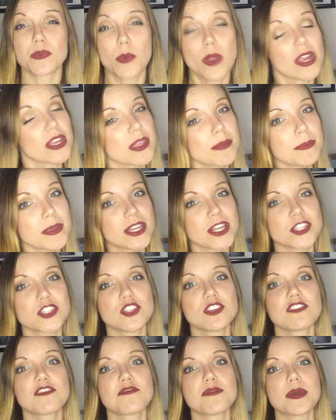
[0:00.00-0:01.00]
wear them because
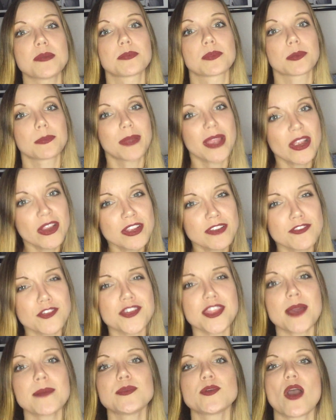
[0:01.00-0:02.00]
you've been preparing for
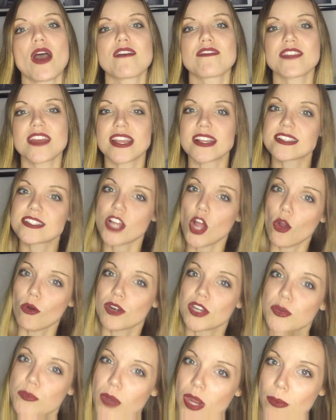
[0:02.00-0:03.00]
them, you have things to
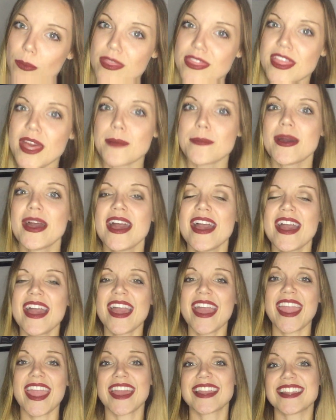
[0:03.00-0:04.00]
already wear with them,
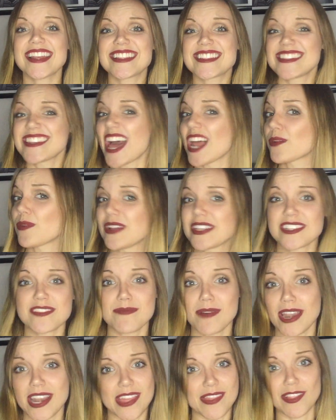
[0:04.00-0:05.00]
and it's not a waste of
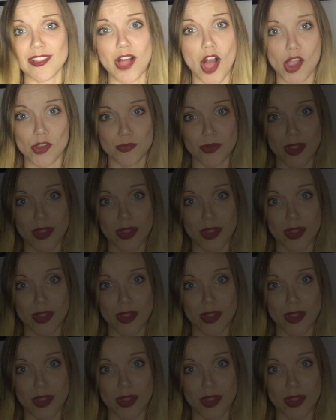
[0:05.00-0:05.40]
money in the long